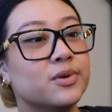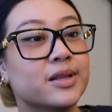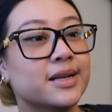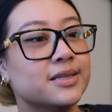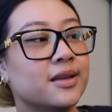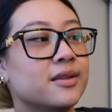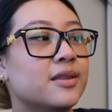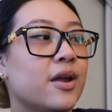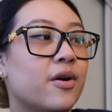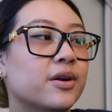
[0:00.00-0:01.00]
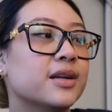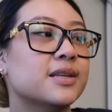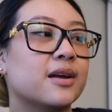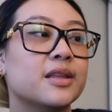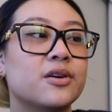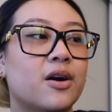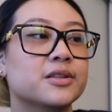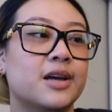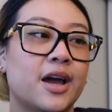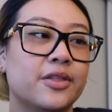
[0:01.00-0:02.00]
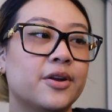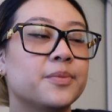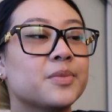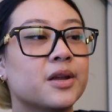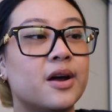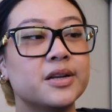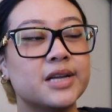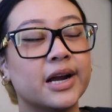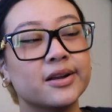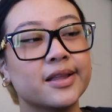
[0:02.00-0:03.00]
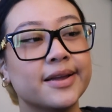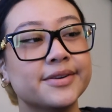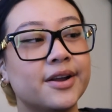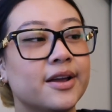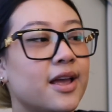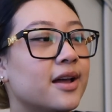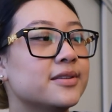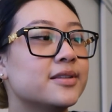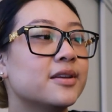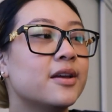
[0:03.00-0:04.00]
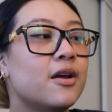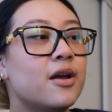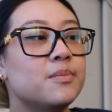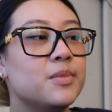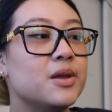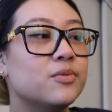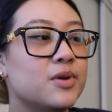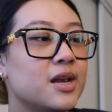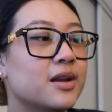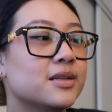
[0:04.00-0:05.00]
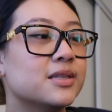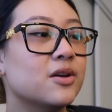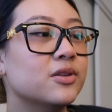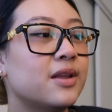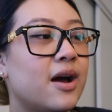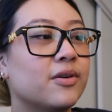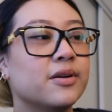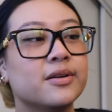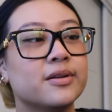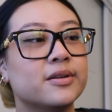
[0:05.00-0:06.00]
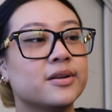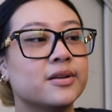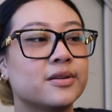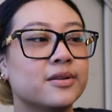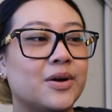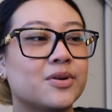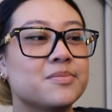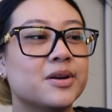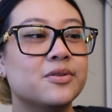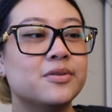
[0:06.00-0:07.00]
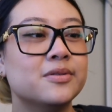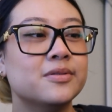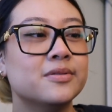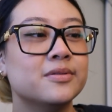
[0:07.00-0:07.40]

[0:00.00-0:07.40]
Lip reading: realize it. They aren't exactly gods either. Not entirely, not yet. Meet Reed, skilled in the alchemical